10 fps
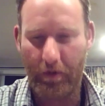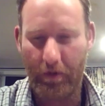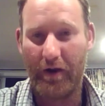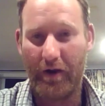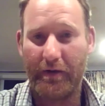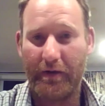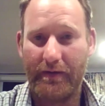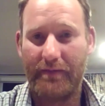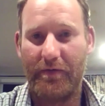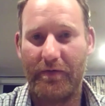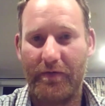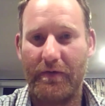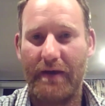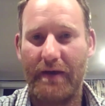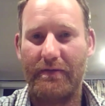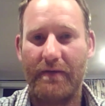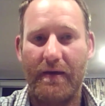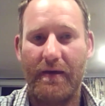I don't know, a few years.